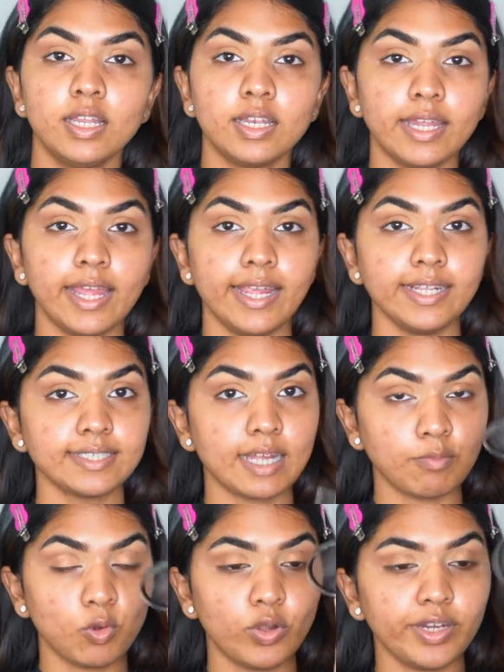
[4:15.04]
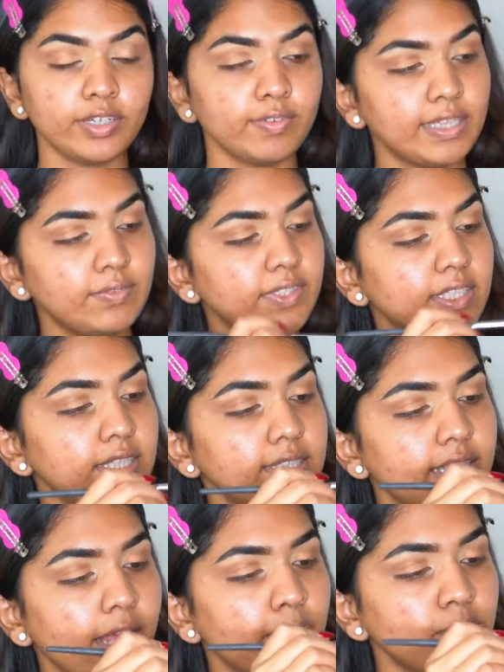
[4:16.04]
Next, I'm going in with the
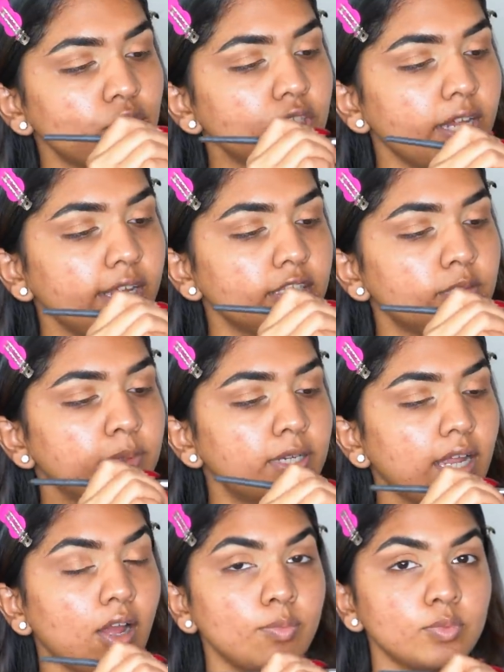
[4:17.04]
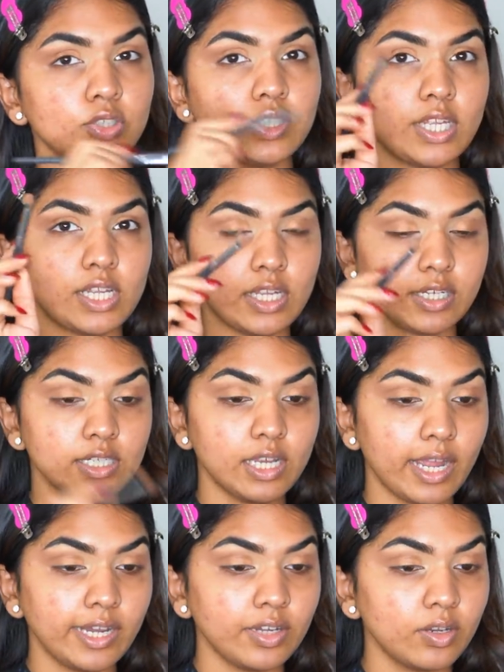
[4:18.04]
same shades but now I'm just taking a
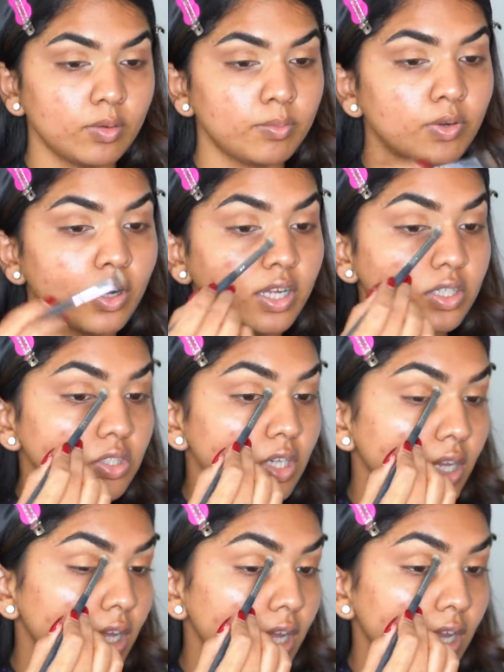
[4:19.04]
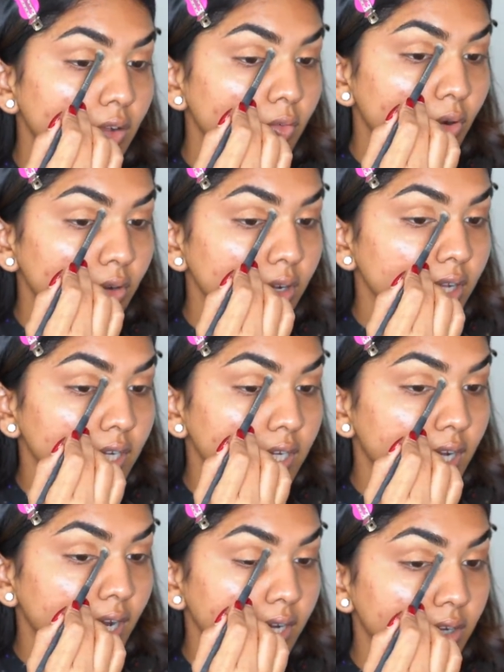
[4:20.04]
tinier brush and I want to like
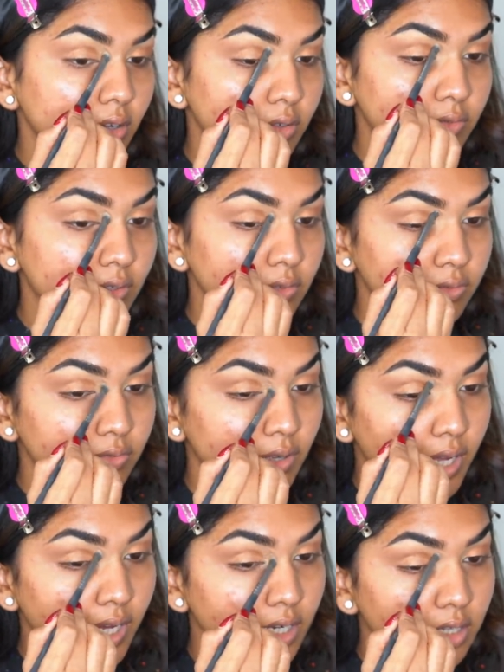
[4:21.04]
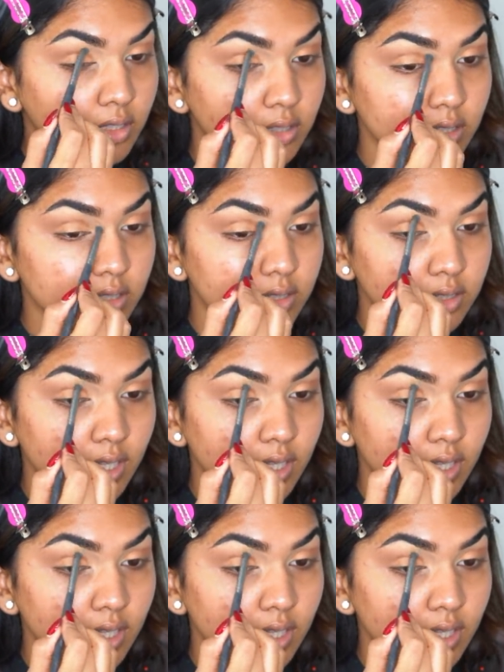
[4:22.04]
kind of define this